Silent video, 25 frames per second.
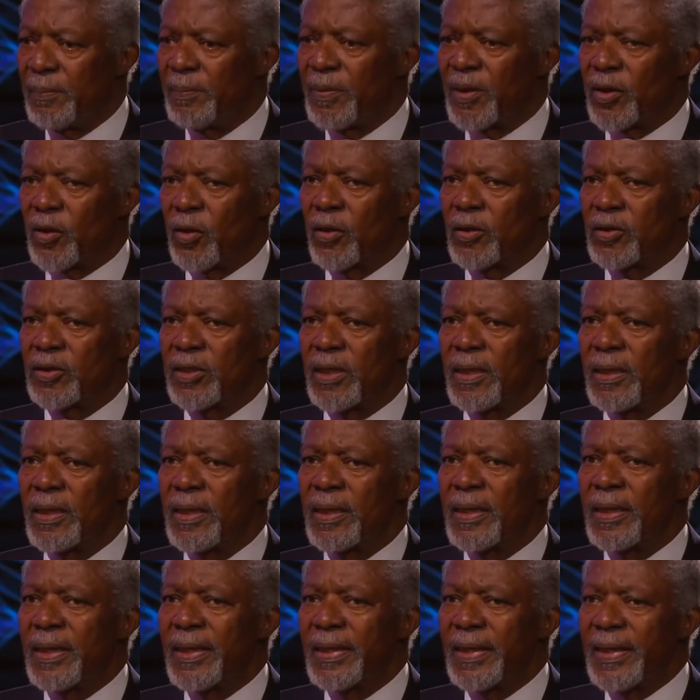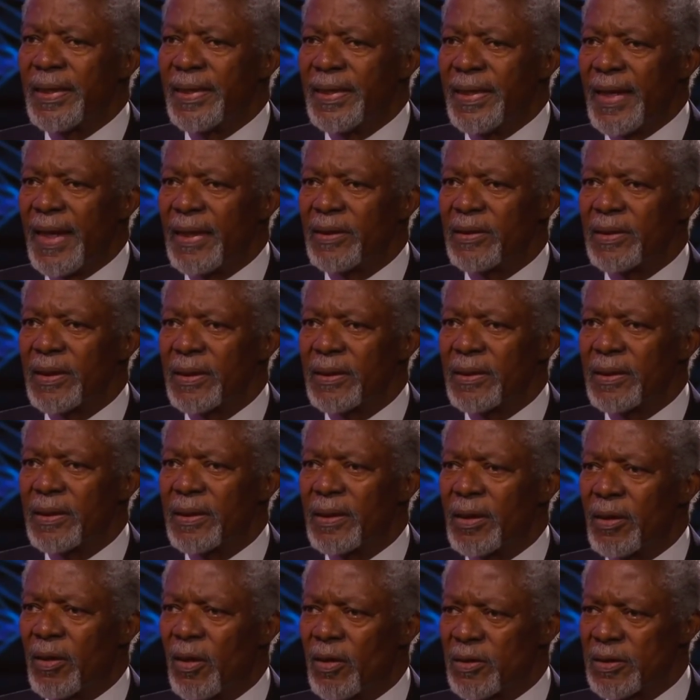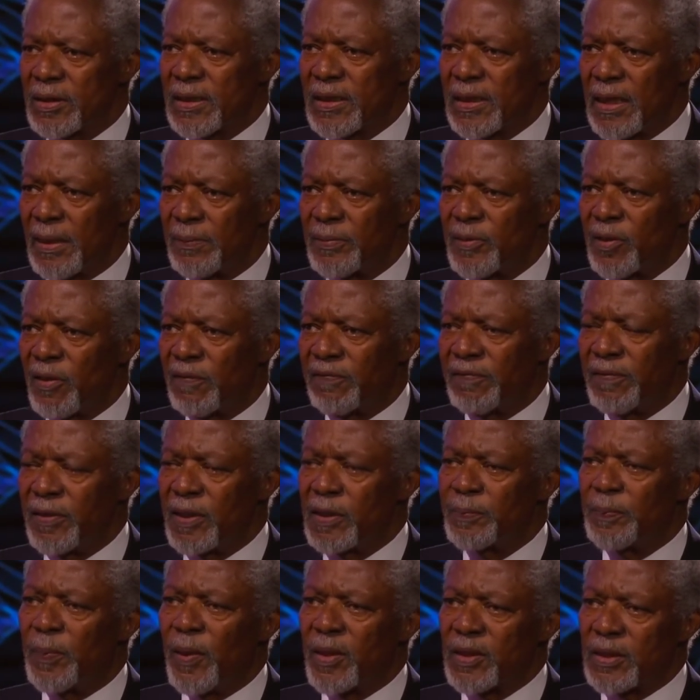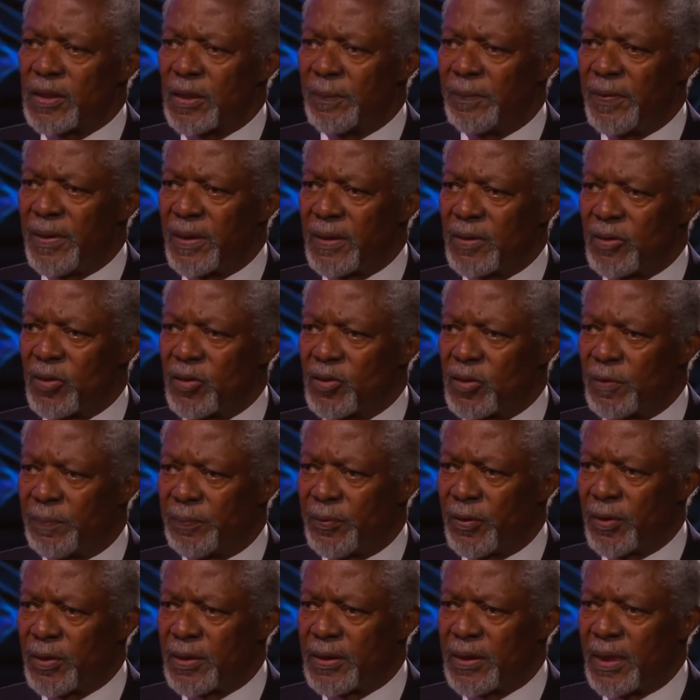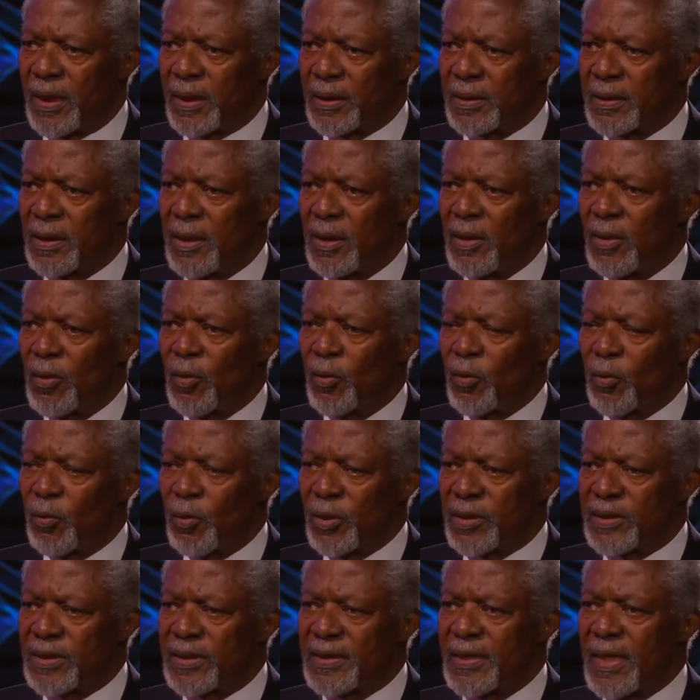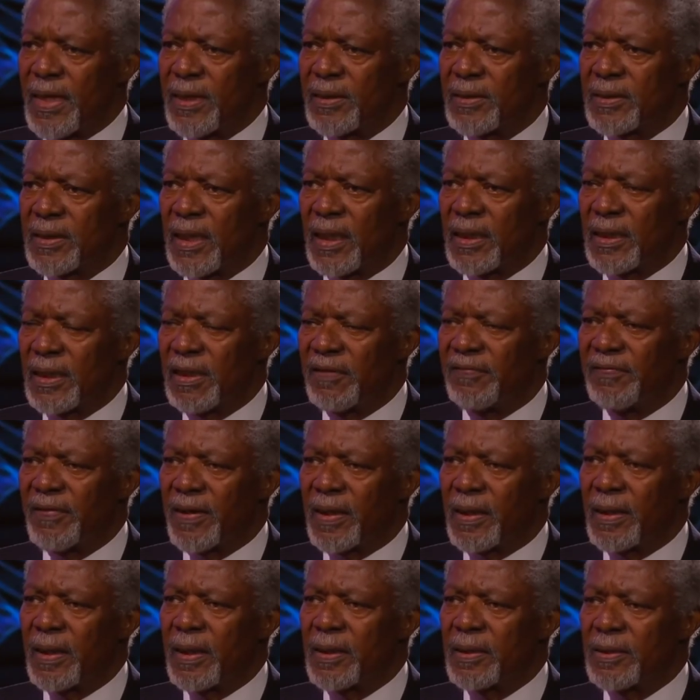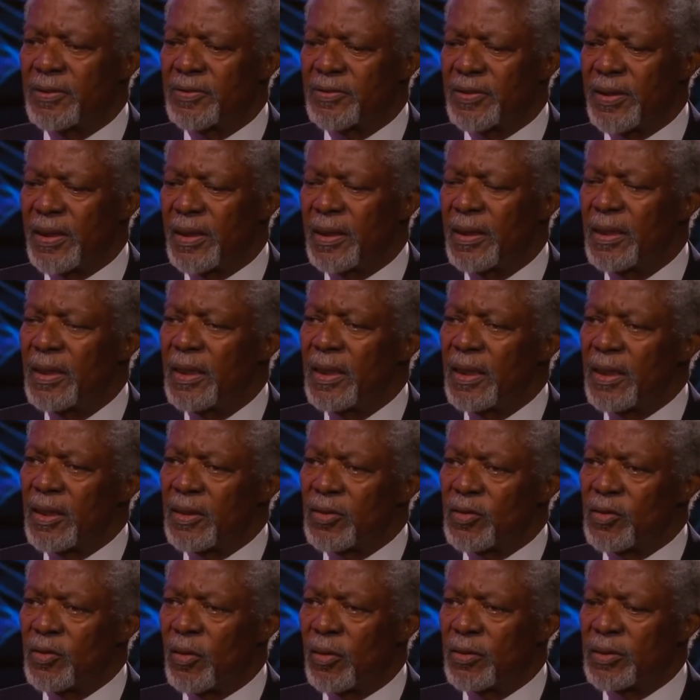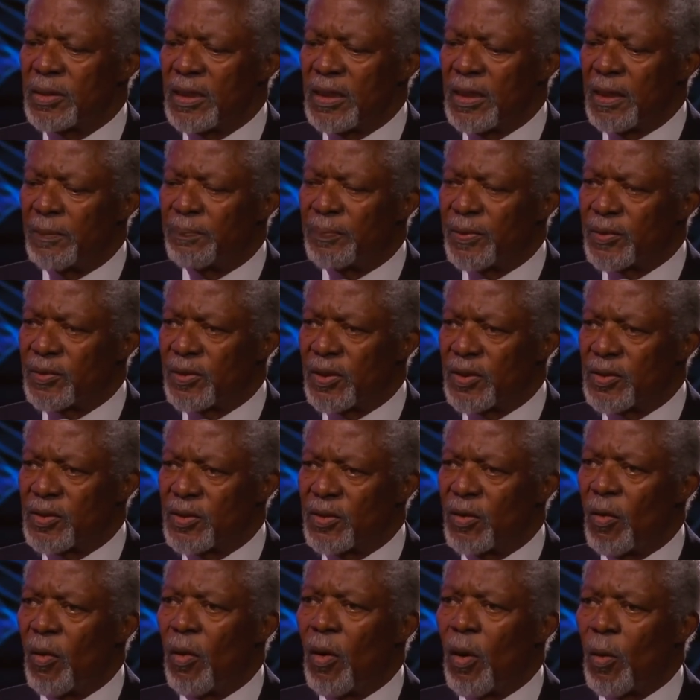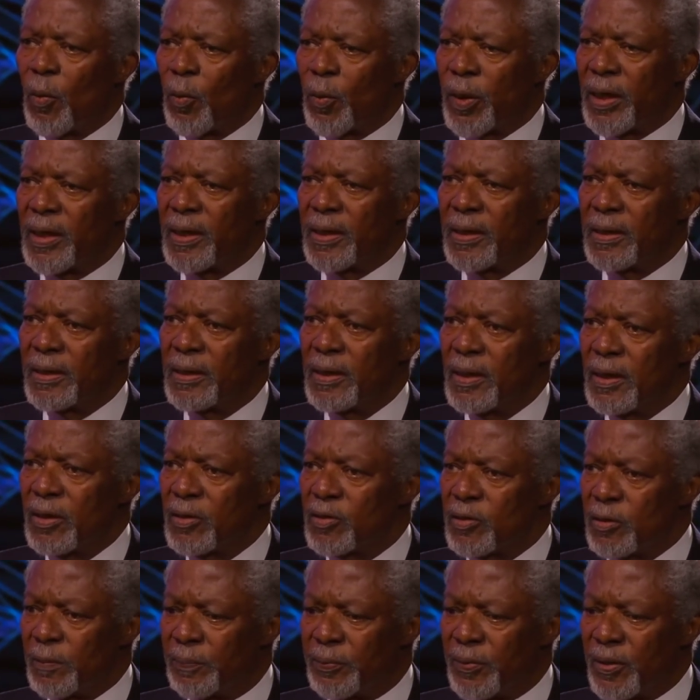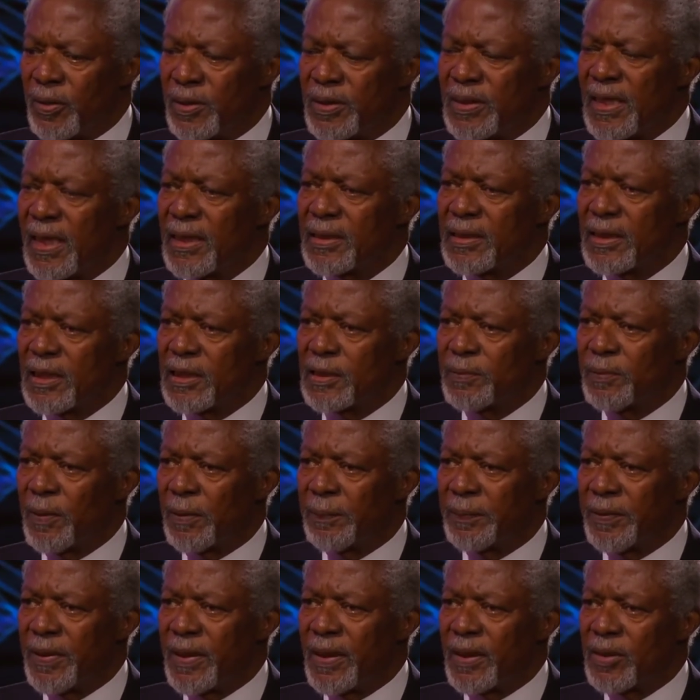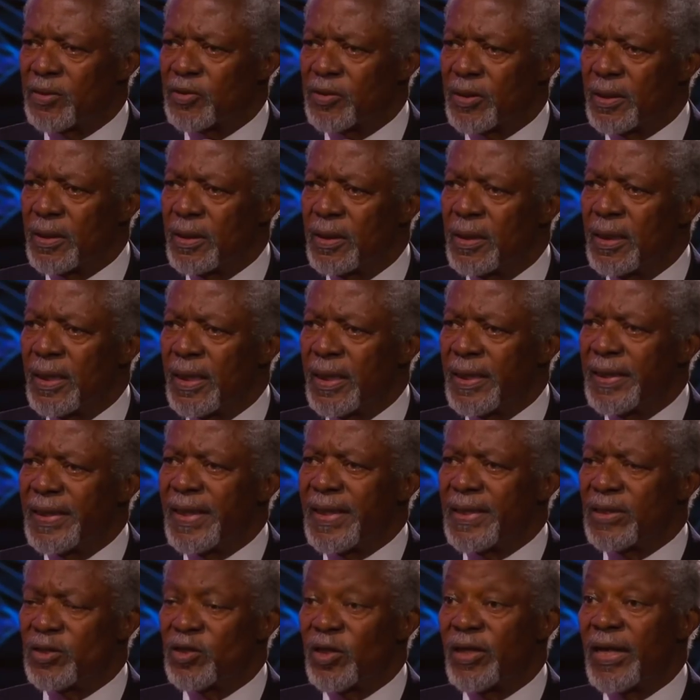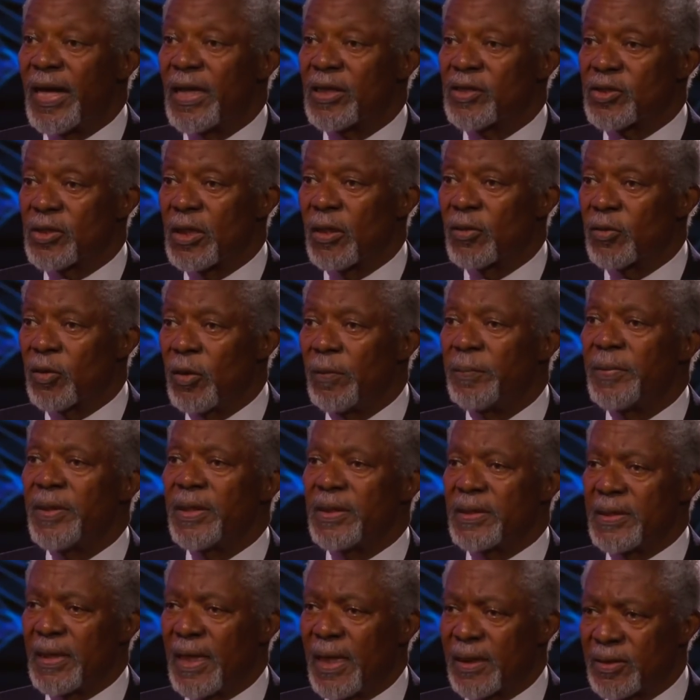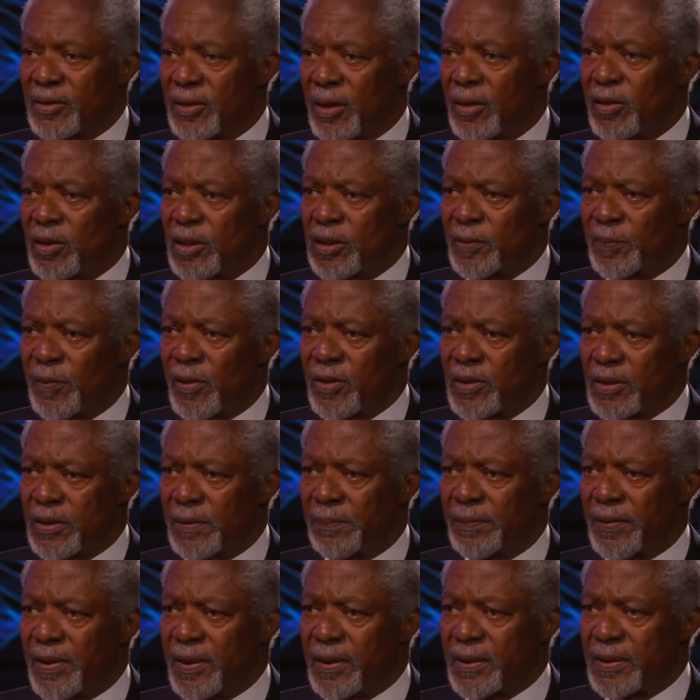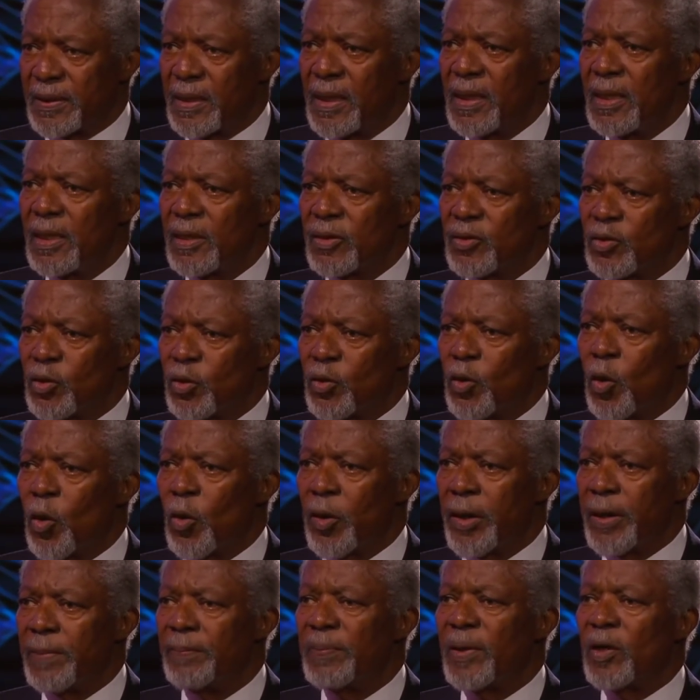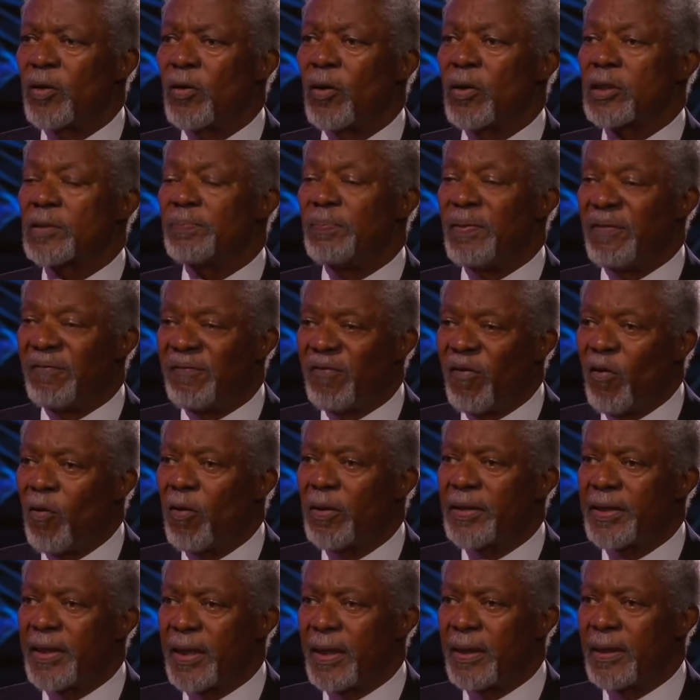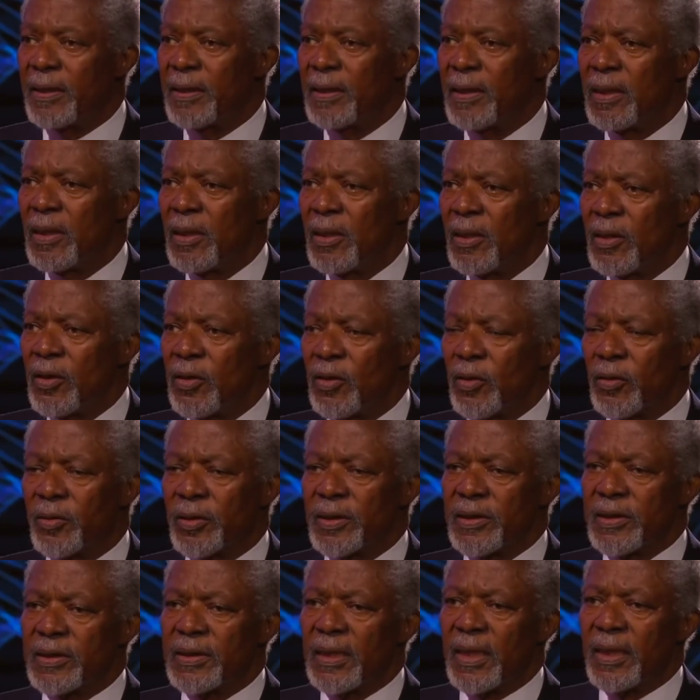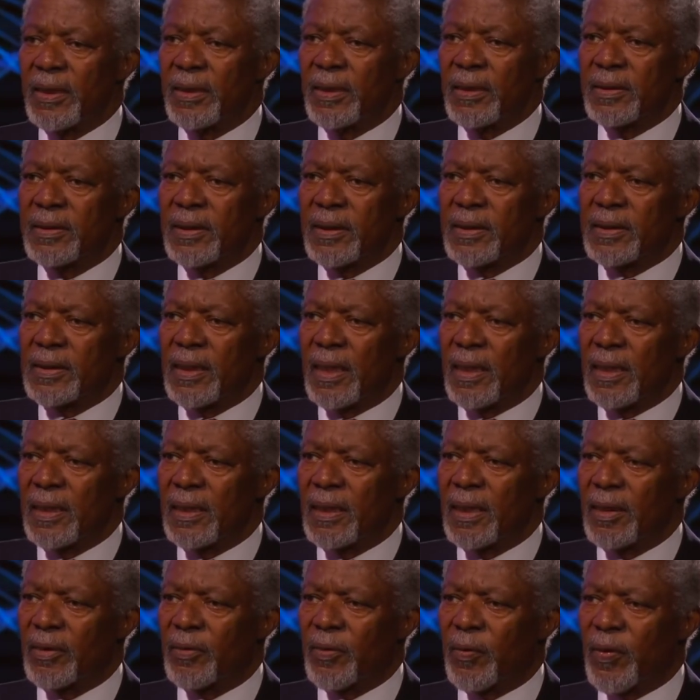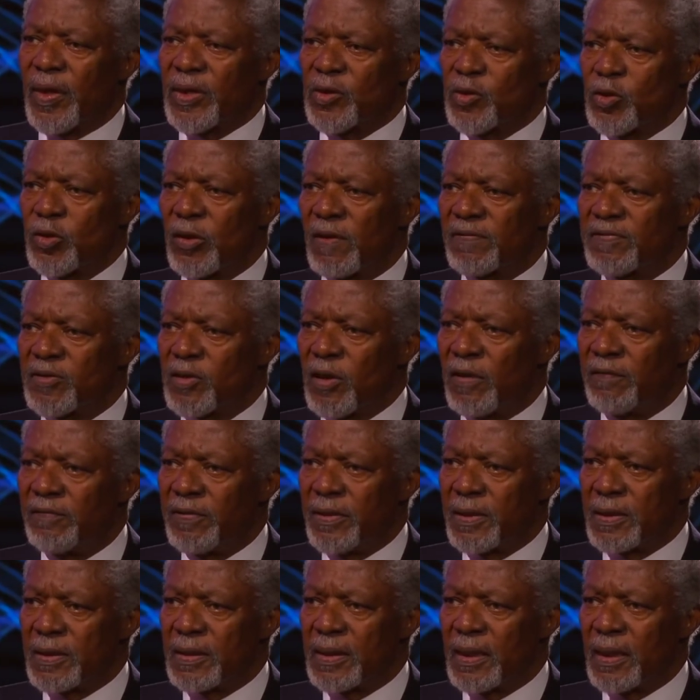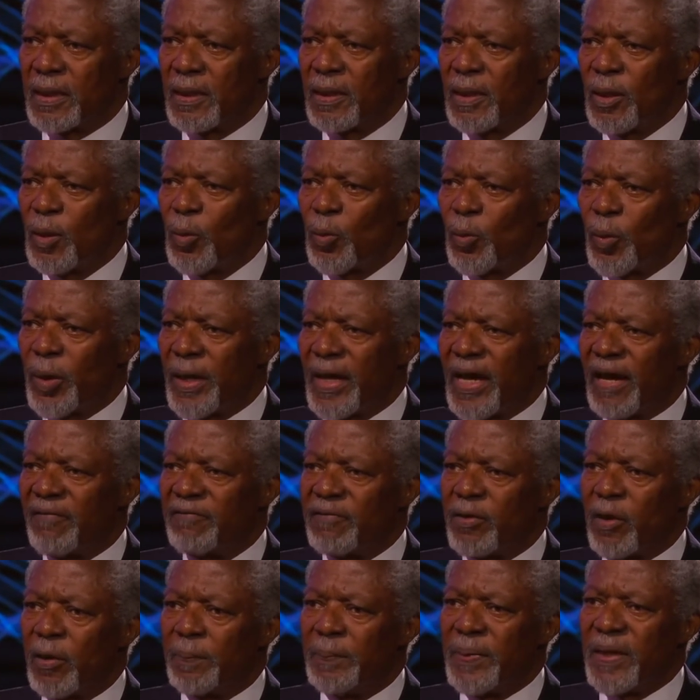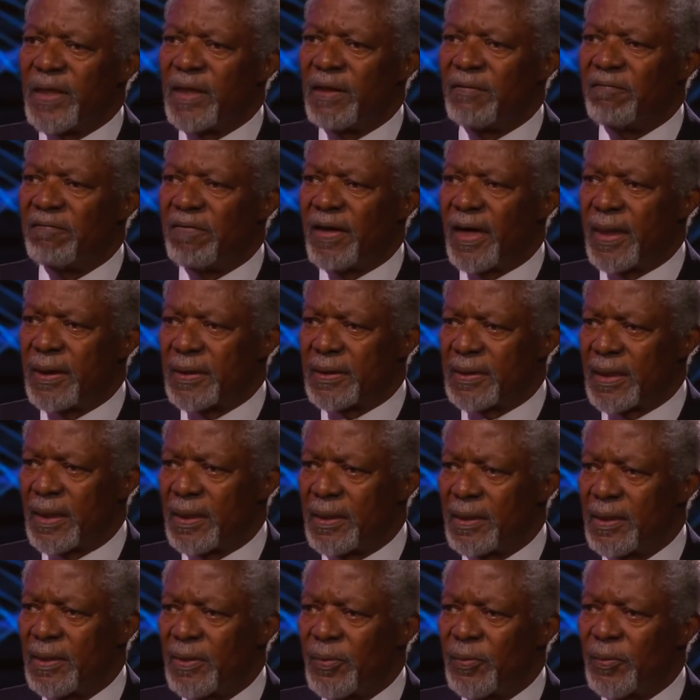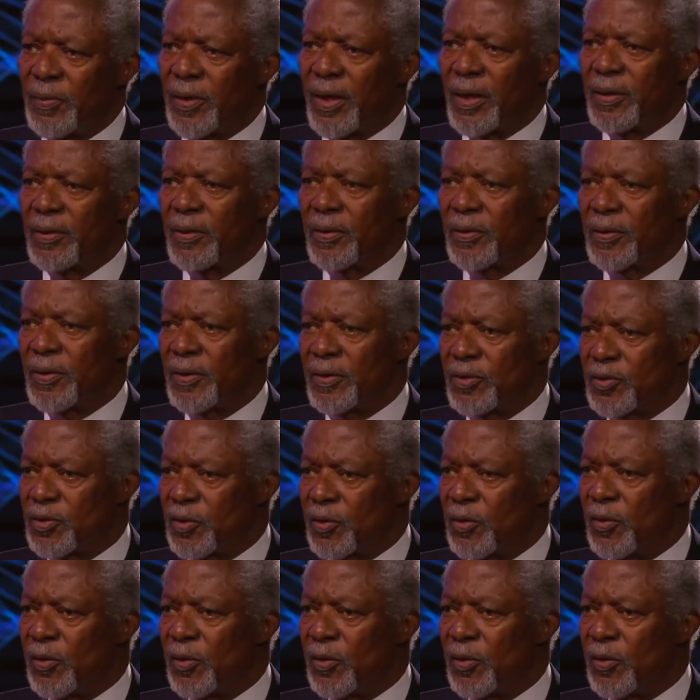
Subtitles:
because that concept of responsibility to protect, which states that if a country is not in a position or unwilling to protect its population, the international community has a responsibility to go in. Because before then, you can say this is a question of sovereignty. We have not been invited. We are not going to go in.